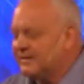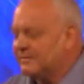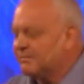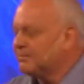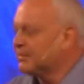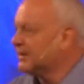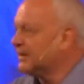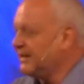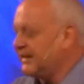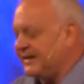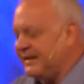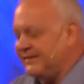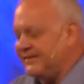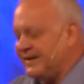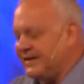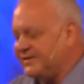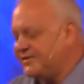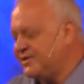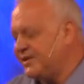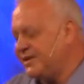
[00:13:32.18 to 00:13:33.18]
believe
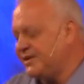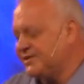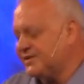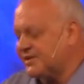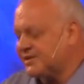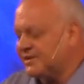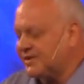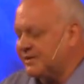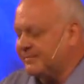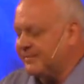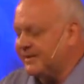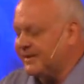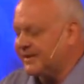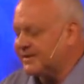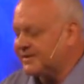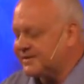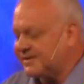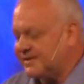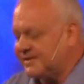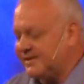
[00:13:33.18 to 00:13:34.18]
that Jesus
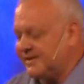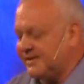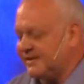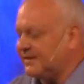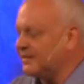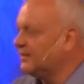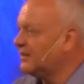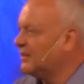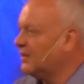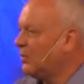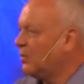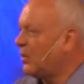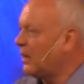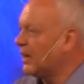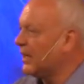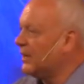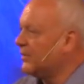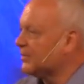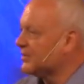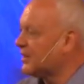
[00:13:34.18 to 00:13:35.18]
committed sin while
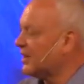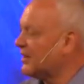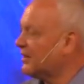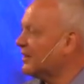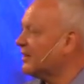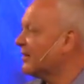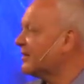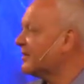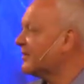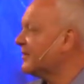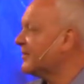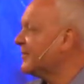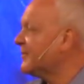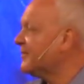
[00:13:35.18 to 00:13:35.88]
he was on earth.